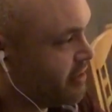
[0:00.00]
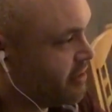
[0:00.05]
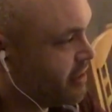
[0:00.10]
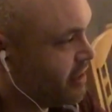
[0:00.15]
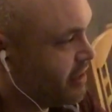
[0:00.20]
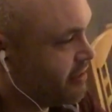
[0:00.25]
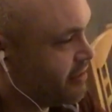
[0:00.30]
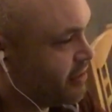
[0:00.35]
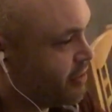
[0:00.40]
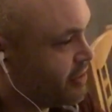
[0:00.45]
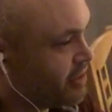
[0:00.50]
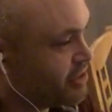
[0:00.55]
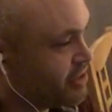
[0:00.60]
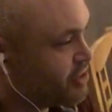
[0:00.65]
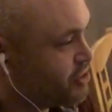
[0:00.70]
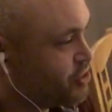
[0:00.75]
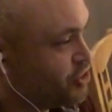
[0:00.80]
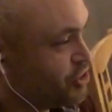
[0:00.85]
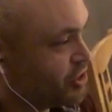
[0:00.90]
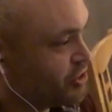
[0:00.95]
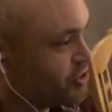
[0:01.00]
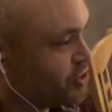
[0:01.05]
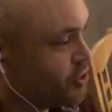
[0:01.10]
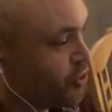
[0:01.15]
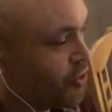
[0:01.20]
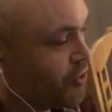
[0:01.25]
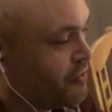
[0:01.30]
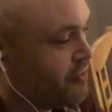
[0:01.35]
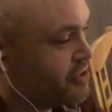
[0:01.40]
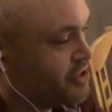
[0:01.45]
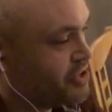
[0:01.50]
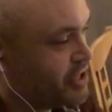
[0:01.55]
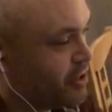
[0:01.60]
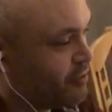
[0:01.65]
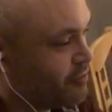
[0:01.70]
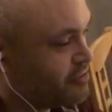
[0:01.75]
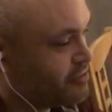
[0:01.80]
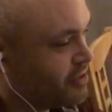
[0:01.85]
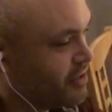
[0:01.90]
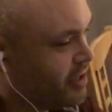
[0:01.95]
You know, it's just gone on the
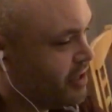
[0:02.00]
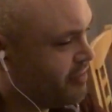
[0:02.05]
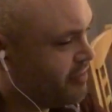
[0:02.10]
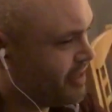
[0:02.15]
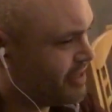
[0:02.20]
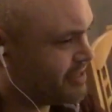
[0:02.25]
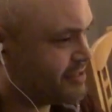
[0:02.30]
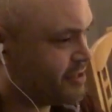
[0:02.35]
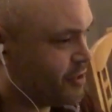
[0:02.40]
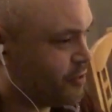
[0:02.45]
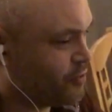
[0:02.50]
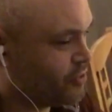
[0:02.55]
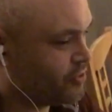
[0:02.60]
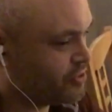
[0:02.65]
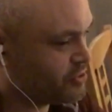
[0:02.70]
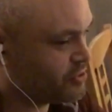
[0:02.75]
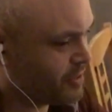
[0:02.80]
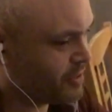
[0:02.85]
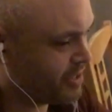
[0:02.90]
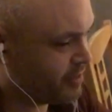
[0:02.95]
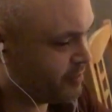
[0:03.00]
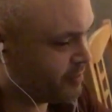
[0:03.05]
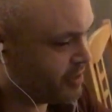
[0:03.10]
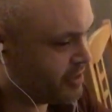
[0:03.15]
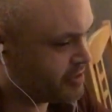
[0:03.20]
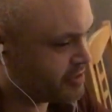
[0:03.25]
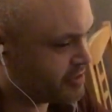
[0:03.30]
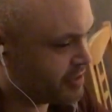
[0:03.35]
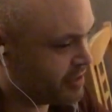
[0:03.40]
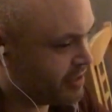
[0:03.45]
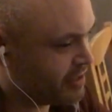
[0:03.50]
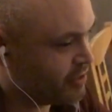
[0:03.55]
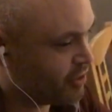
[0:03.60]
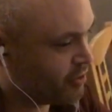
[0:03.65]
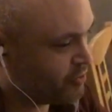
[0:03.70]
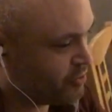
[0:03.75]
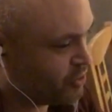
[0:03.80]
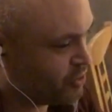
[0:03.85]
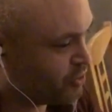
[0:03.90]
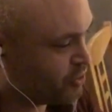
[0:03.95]
shelves. That's no good to anyone, is it?
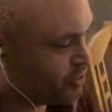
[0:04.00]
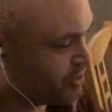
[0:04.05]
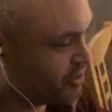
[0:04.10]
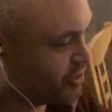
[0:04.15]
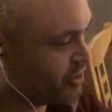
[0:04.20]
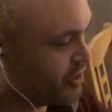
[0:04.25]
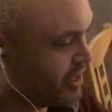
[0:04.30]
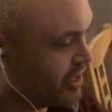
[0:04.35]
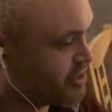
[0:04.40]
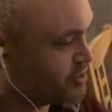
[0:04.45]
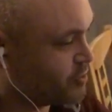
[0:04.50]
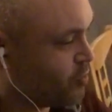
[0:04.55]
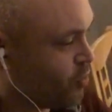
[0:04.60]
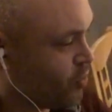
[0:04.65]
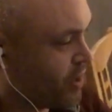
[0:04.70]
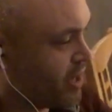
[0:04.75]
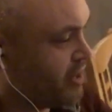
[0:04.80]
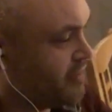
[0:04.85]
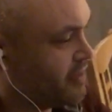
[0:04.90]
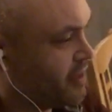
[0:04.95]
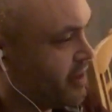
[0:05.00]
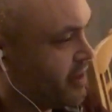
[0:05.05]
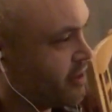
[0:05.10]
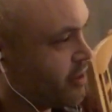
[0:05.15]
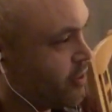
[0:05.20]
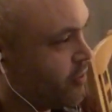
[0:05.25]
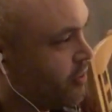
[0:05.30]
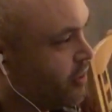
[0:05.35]
You need to walk in there and go,